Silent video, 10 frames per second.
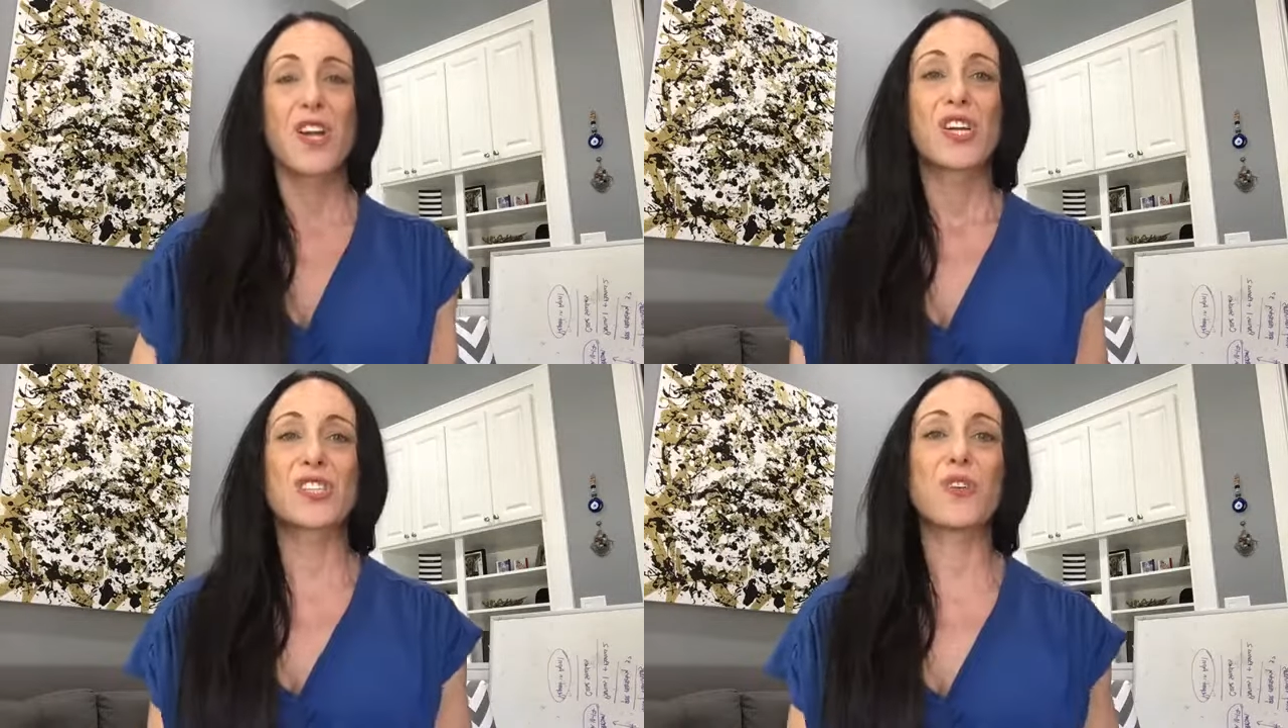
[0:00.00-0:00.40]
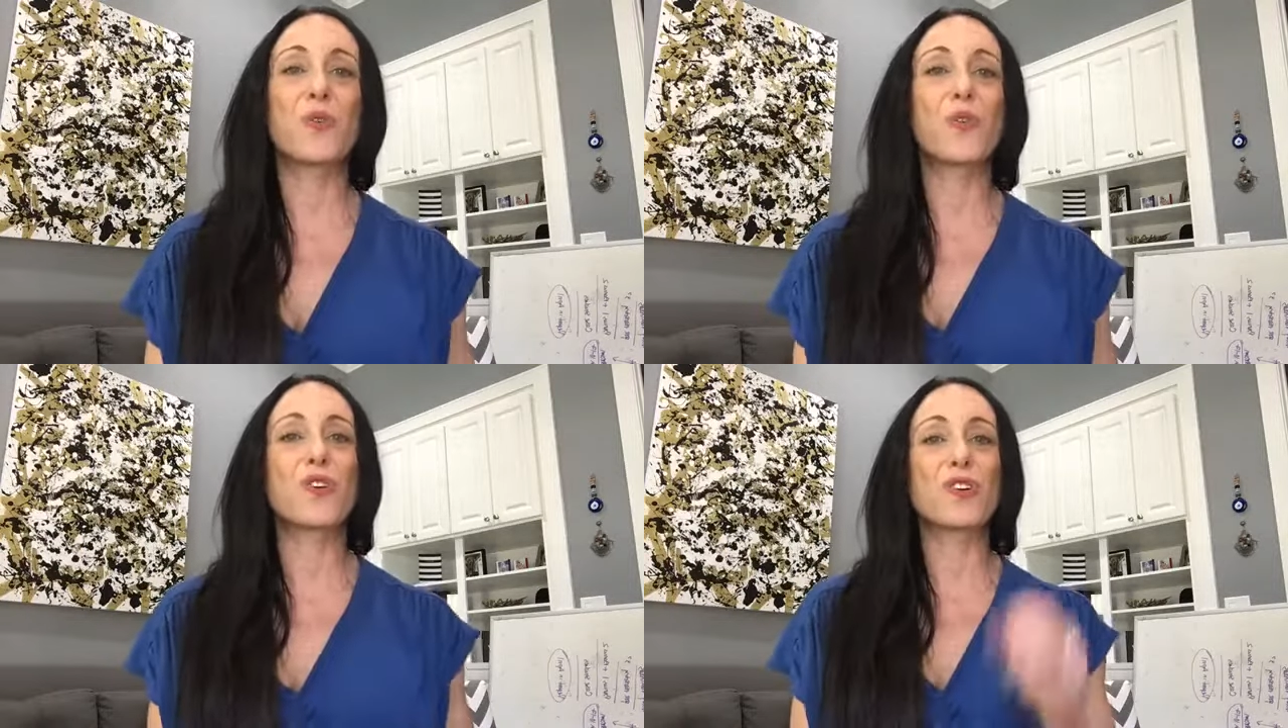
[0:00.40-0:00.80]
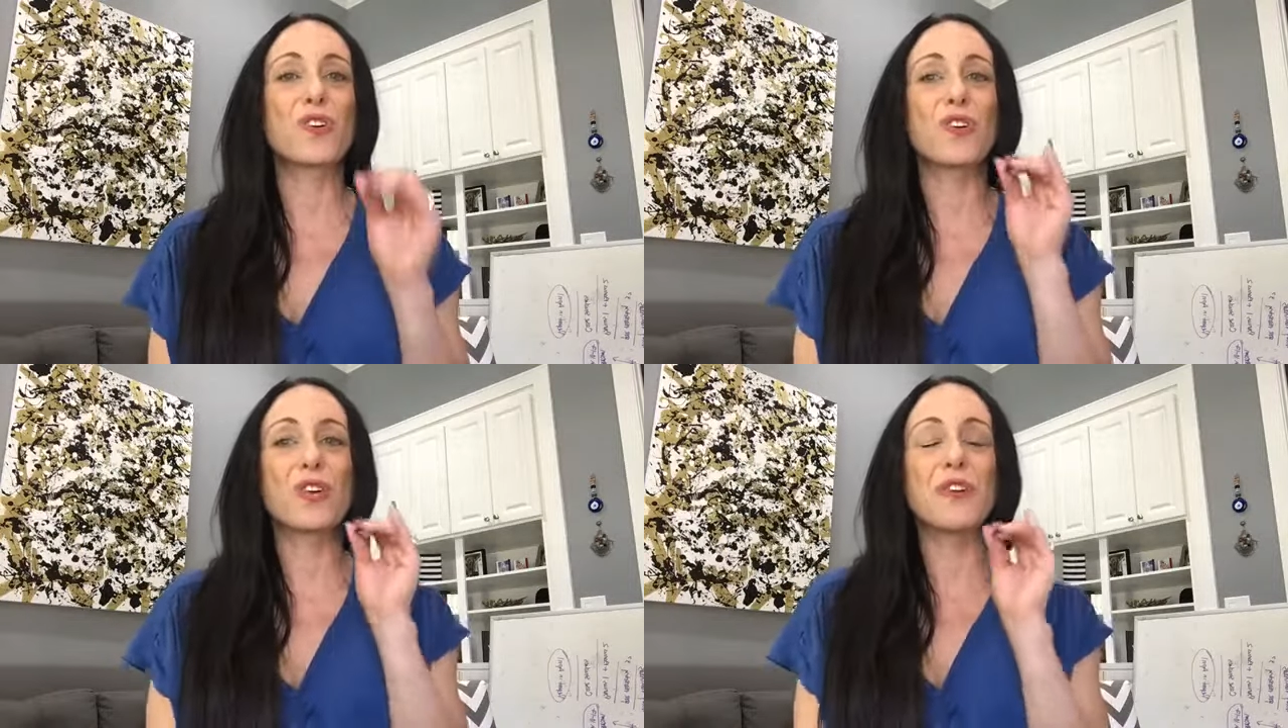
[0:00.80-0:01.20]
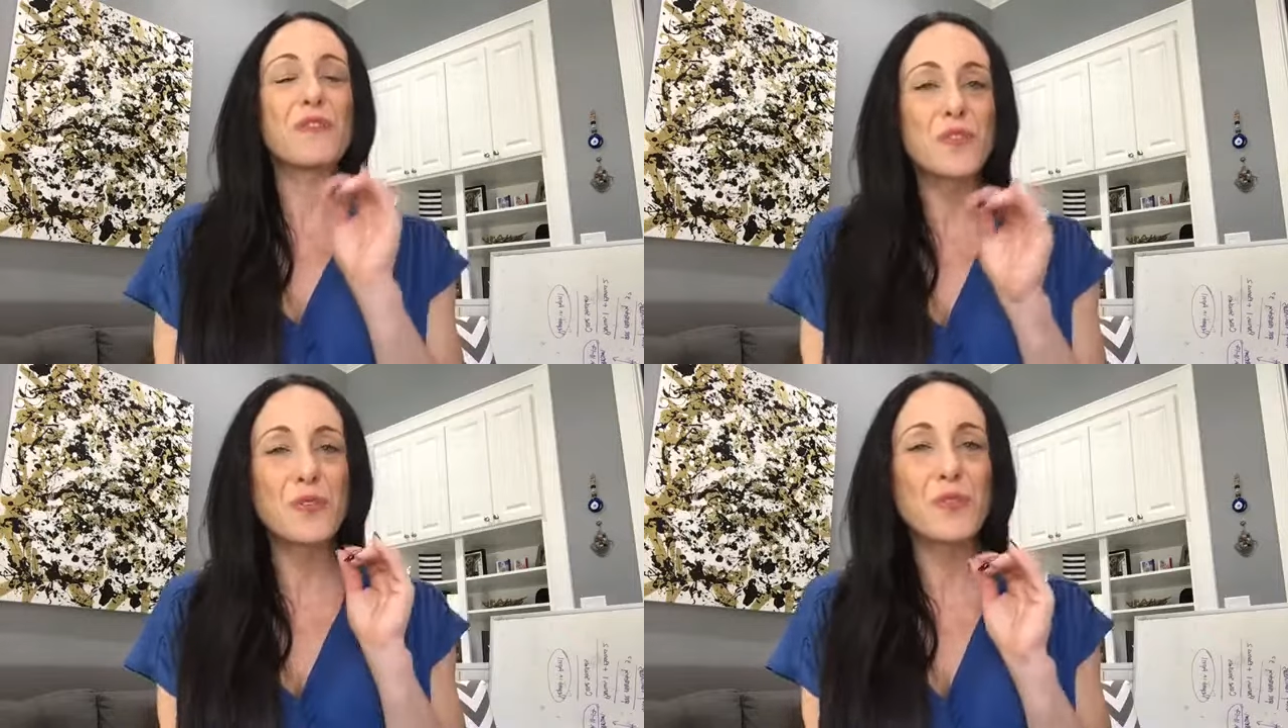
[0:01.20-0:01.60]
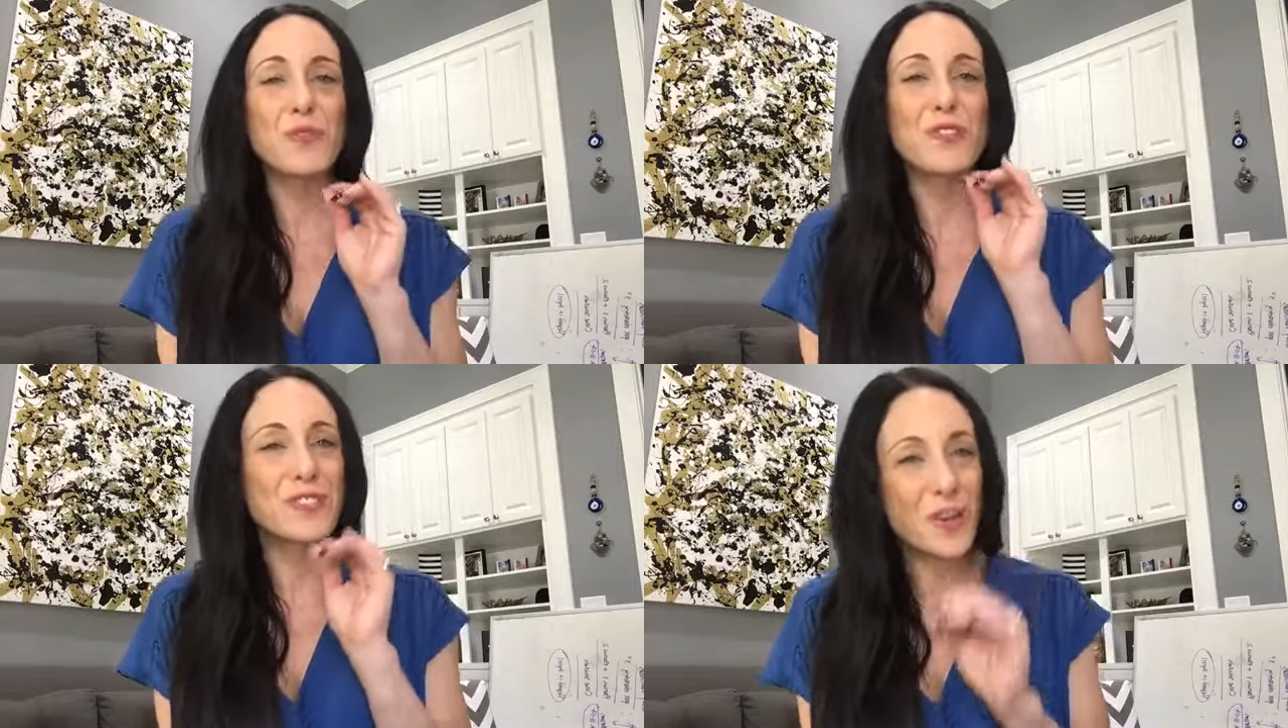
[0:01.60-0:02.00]
So if you
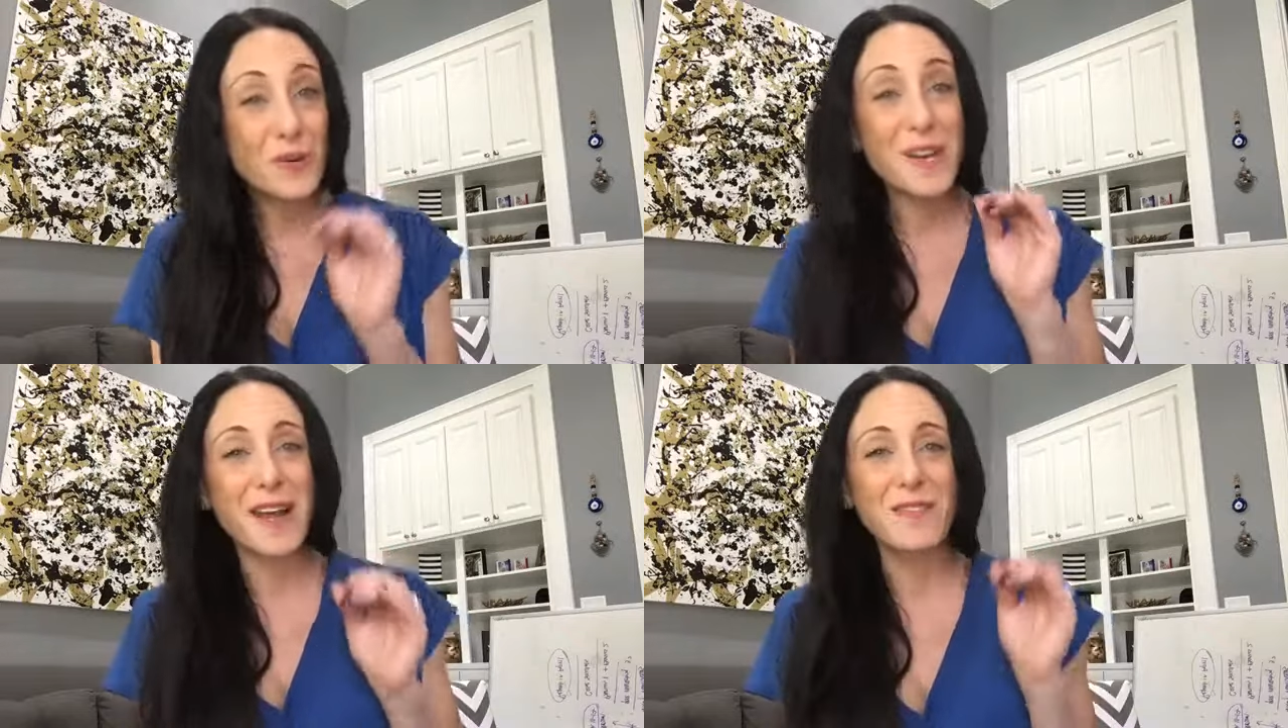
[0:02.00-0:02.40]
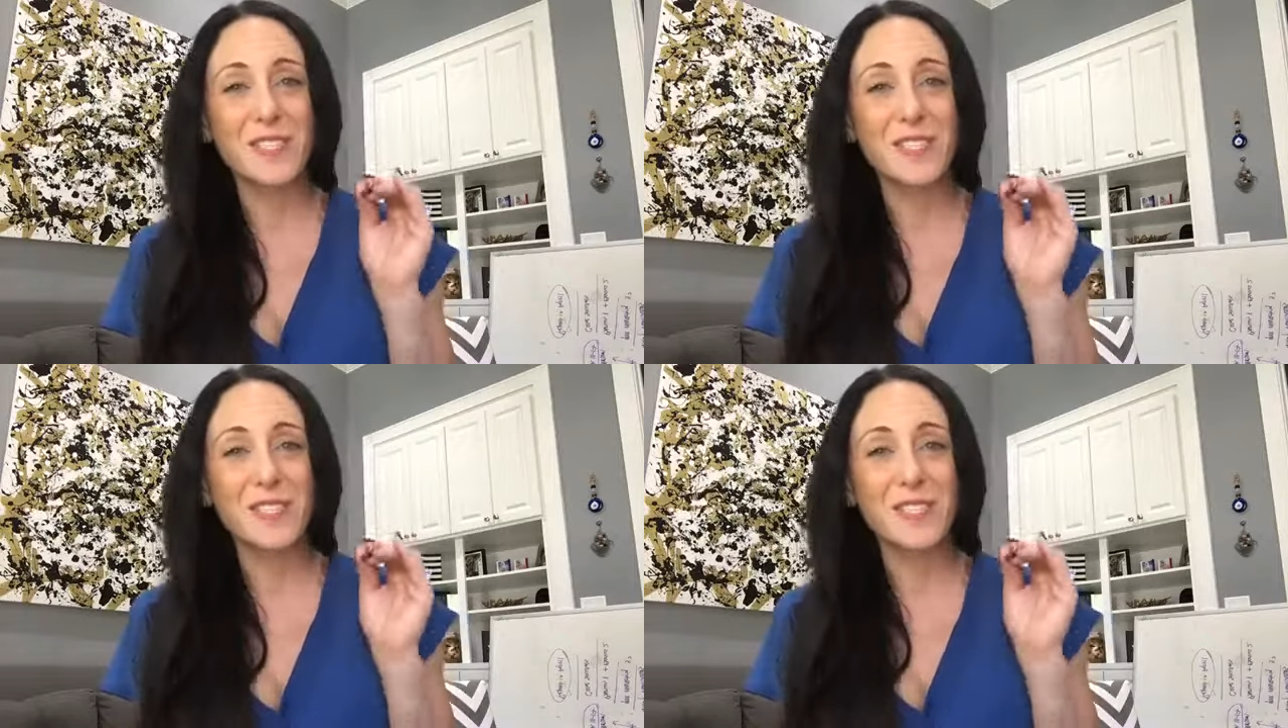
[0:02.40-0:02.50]
don't have